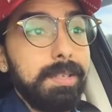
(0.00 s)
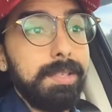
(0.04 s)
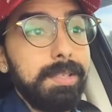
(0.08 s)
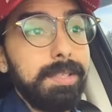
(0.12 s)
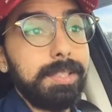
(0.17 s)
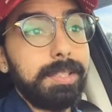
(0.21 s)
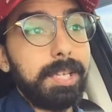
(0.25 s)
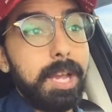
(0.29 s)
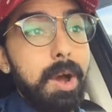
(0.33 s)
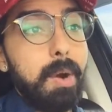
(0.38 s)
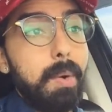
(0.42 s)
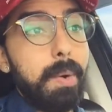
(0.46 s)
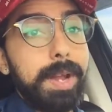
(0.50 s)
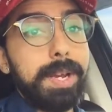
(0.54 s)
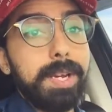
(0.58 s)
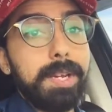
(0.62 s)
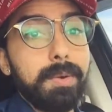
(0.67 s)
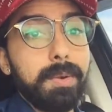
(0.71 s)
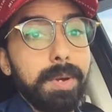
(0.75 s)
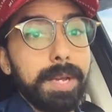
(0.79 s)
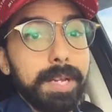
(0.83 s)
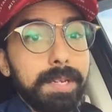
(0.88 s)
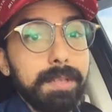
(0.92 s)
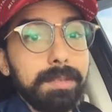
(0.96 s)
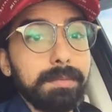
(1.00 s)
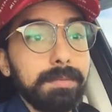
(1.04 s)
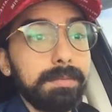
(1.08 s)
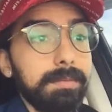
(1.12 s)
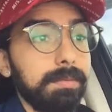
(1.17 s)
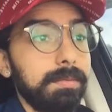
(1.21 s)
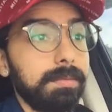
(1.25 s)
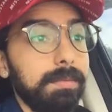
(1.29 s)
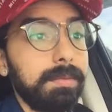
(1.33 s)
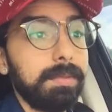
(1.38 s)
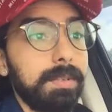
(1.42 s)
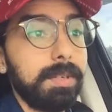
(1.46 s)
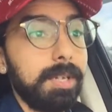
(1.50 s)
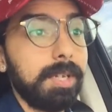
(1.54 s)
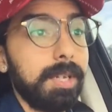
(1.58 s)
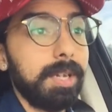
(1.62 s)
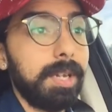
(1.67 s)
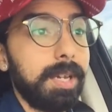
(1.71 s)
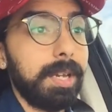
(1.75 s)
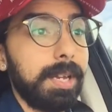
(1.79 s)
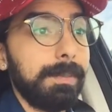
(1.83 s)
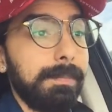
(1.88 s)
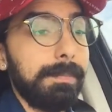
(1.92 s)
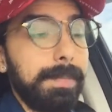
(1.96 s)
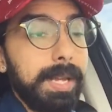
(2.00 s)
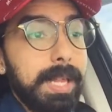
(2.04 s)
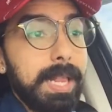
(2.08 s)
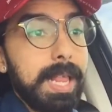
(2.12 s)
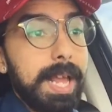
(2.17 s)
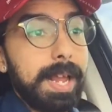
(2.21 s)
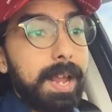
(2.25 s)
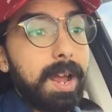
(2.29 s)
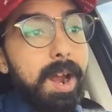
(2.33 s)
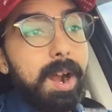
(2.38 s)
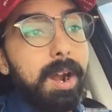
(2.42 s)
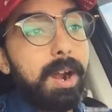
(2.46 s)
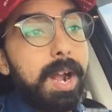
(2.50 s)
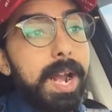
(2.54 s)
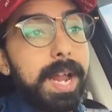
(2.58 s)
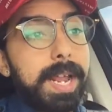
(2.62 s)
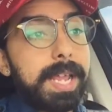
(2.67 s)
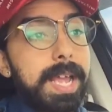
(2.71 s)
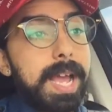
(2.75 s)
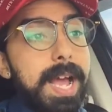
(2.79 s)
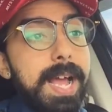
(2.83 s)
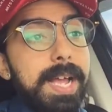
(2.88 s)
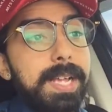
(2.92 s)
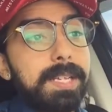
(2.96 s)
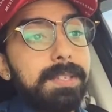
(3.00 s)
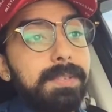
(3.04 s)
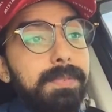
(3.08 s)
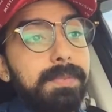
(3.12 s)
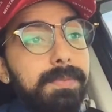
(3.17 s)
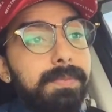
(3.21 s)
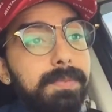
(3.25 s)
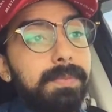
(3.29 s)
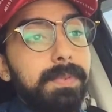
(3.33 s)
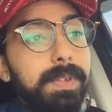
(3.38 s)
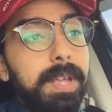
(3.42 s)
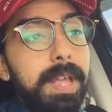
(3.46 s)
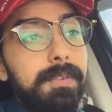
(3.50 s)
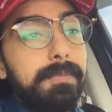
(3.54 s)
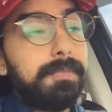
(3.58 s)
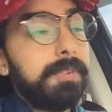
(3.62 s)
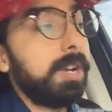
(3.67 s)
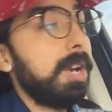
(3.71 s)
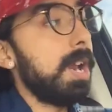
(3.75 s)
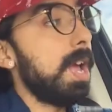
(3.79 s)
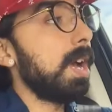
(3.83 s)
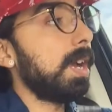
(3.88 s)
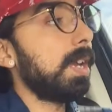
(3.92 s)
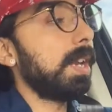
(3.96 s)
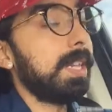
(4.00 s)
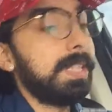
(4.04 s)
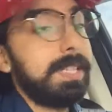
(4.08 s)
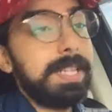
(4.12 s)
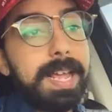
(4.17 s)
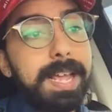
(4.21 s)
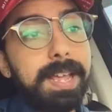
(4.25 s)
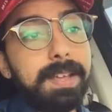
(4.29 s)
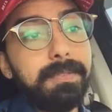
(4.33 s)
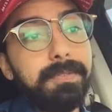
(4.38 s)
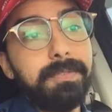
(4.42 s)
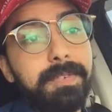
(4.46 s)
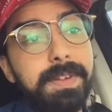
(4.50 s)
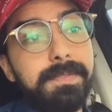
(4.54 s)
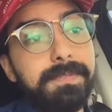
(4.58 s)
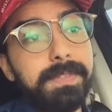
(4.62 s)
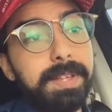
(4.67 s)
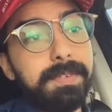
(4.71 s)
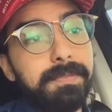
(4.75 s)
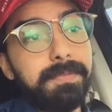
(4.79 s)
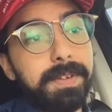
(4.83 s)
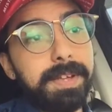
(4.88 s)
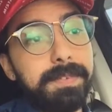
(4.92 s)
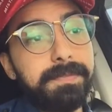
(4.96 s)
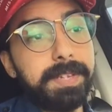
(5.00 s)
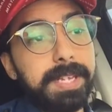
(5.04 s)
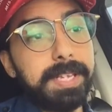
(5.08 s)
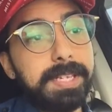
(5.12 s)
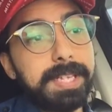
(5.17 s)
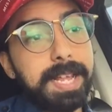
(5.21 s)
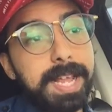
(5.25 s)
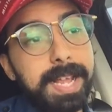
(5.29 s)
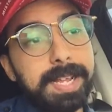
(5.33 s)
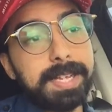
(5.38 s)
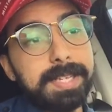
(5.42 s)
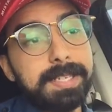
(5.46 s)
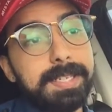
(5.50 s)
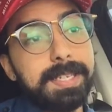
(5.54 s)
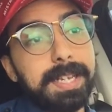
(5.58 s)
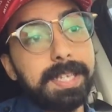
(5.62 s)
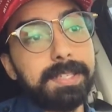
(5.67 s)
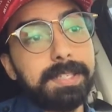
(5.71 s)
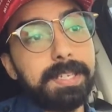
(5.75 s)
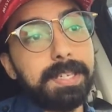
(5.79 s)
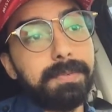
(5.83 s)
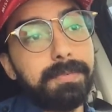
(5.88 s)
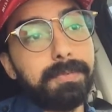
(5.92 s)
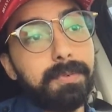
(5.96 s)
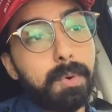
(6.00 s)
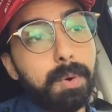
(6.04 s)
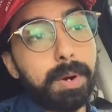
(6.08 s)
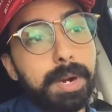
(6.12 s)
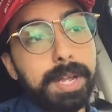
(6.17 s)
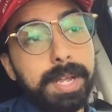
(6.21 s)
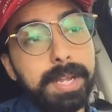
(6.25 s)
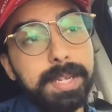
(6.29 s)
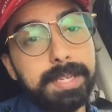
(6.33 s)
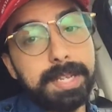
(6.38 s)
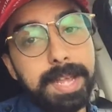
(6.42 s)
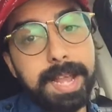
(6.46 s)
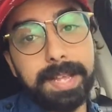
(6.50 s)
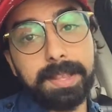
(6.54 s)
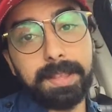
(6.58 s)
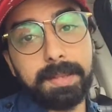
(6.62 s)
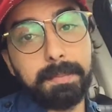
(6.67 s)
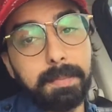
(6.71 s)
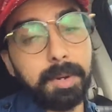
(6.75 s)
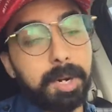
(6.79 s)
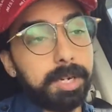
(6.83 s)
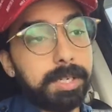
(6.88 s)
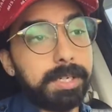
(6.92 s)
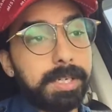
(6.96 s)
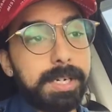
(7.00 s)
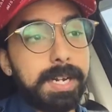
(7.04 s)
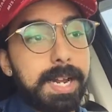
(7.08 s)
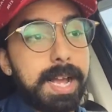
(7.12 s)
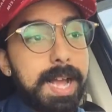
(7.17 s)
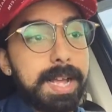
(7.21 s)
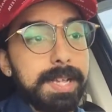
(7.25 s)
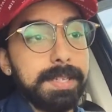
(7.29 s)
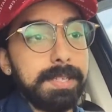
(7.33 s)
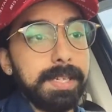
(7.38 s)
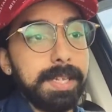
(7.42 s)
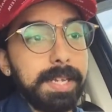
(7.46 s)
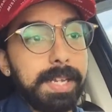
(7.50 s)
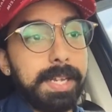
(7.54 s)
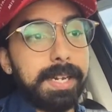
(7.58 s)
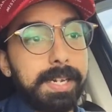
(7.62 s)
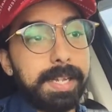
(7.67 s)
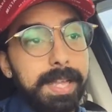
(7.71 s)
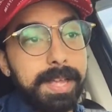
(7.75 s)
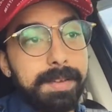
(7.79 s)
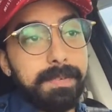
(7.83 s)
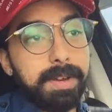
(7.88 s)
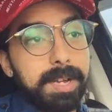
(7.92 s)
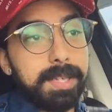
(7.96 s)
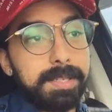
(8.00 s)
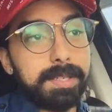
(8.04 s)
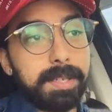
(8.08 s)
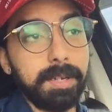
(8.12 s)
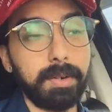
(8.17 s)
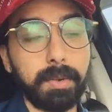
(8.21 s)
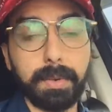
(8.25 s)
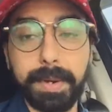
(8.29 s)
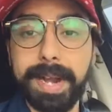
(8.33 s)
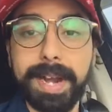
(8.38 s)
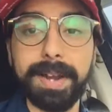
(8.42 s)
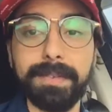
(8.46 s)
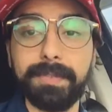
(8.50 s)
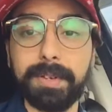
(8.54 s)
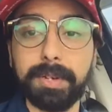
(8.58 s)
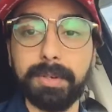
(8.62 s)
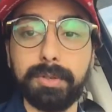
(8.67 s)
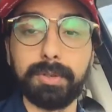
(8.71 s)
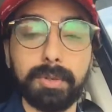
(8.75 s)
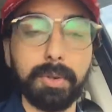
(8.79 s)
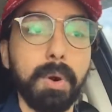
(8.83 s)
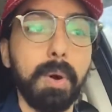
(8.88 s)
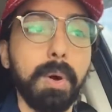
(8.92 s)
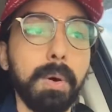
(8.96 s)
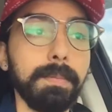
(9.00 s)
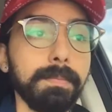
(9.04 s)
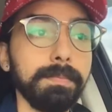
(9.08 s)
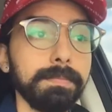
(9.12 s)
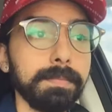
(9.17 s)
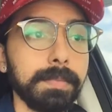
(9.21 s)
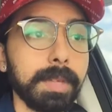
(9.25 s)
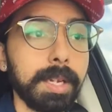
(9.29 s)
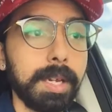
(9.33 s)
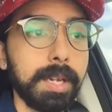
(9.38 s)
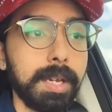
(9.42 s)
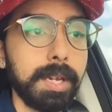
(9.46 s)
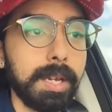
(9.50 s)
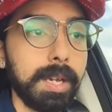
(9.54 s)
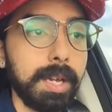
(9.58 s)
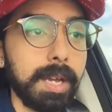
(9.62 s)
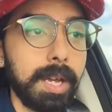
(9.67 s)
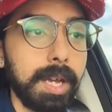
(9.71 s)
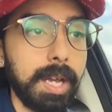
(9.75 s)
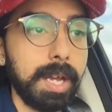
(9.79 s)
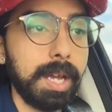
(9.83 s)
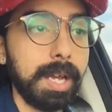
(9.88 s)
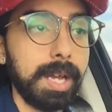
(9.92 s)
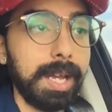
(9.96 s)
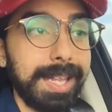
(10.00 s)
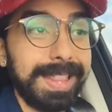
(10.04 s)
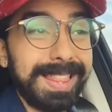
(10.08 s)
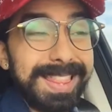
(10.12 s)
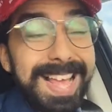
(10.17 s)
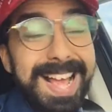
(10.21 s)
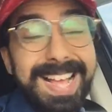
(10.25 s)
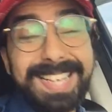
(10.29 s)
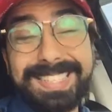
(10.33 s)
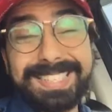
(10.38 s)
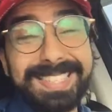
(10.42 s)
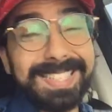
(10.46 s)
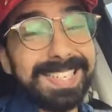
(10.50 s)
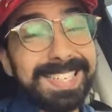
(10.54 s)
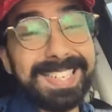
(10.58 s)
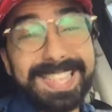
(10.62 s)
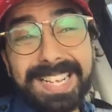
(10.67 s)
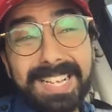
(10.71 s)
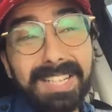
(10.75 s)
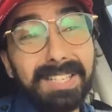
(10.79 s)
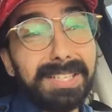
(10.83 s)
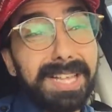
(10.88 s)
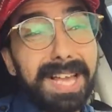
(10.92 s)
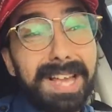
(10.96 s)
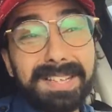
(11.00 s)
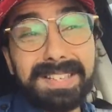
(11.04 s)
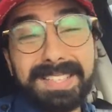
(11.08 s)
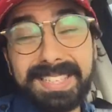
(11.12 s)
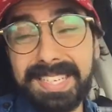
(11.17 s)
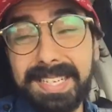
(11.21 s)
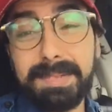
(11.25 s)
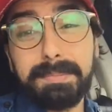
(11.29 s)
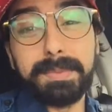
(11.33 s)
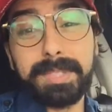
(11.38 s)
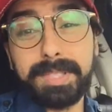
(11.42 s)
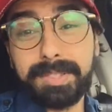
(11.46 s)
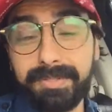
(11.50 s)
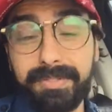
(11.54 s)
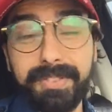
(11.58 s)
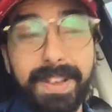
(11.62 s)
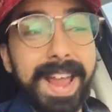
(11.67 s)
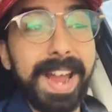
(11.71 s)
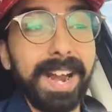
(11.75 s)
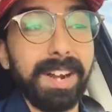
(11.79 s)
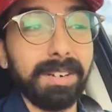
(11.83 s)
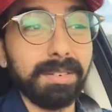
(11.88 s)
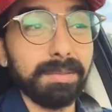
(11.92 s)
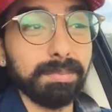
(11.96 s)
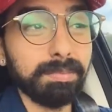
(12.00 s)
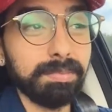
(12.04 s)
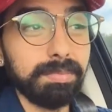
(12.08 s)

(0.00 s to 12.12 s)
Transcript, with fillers: Just go into it and be like, all right, guys, if you're not going to take a 50 50, take a 60 40, take the merchandising and give us the creative control. That's a deal that seems fair.